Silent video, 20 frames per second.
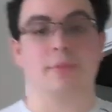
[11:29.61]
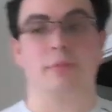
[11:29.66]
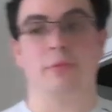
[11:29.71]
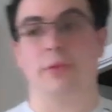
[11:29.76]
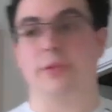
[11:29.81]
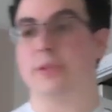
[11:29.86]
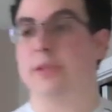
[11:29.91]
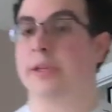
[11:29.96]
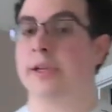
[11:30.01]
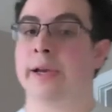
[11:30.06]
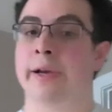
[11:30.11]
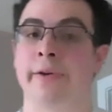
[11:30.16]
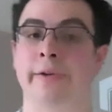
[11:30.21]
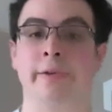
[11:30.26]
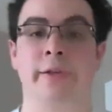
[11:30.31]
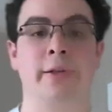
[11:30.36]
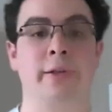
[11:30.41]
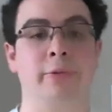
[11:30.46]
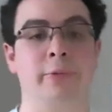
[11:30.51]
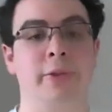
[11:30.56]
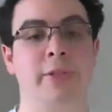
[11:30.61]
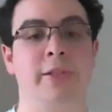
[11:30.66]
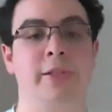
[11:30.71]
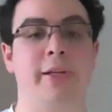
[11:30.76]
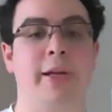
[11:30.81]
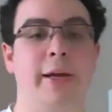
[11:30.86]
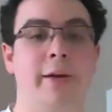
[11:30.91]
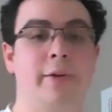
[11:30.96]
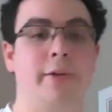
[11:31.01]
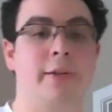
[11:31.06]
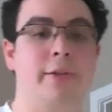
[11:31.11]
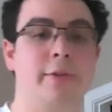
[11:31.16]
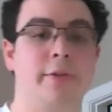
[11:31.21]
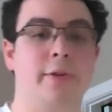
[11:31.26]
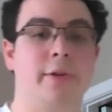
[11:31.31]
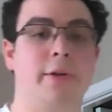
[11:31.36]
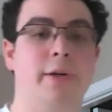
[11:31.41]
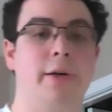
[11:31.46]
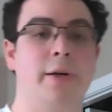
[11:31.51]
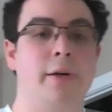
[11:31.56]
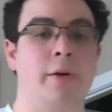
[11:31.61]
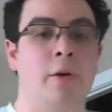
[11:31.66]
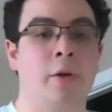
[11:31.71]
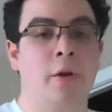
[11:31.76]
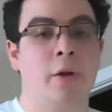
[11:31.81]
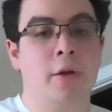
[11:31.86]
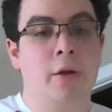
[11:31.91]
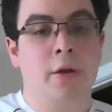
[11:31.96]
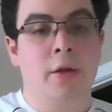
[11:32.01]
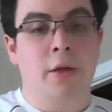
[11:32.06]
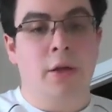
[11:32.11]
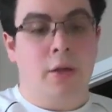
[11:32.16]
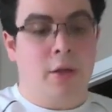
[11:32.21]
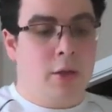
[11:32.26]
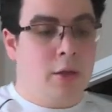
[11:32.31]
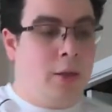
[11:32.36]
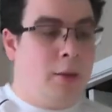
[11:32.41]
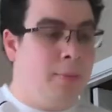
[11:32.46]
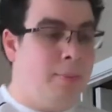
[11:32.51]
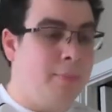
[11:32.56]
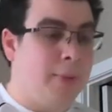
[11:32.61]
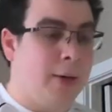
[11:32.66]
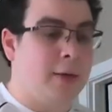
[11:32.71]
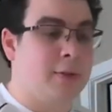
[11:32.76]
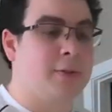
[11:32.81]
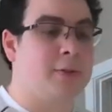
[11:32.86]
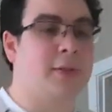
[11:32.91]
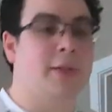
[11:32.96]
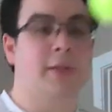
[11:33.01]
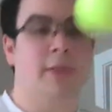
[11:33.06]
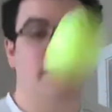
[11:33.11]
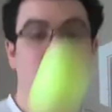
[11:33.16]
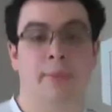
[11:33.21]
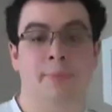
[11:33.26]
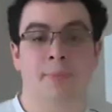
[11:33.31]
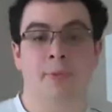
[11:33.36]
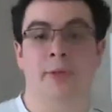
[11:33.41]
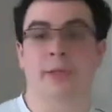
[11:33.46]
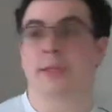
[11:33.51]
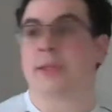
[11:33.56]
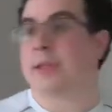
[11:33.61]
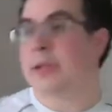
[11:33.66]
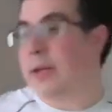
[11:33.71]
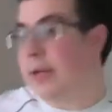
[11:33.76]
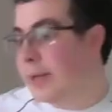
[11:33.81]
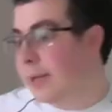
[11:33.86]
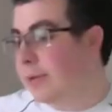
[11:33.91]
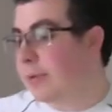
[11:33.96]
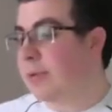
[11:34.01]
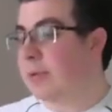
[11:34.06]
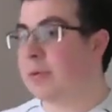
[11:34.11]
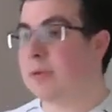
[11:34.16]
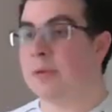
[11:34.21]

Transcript: We did air guitar, bouncing it up like that.